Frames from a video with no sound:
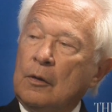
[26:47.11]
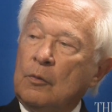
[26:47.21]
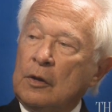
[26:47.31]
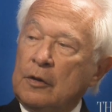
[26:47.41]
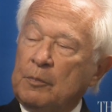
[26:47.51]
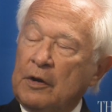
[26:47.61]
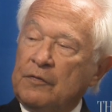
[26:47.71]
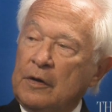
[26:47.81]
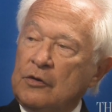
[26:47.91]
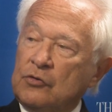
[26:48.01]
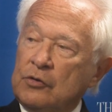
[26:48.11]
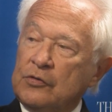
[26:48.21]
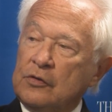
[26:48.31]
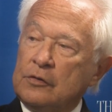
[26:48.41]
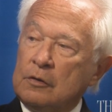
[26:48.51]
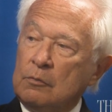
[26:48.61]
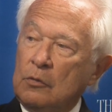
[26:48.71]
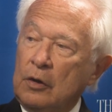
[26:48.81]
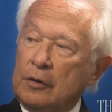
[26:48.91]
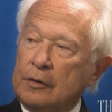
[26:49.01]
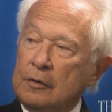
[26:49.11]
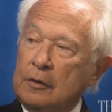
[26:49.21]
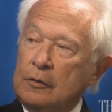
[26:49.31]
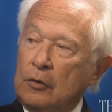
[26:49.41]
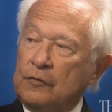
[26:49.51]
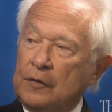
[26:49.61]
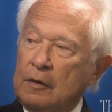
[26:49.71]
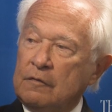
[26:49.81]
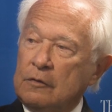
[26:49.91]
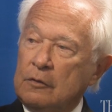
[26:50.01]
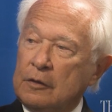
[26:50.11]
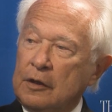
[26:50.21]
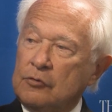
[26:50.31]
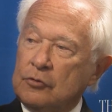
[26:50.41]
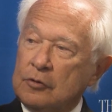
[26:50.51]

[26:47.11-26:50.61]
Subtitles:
Will the preferential system work in your favour or against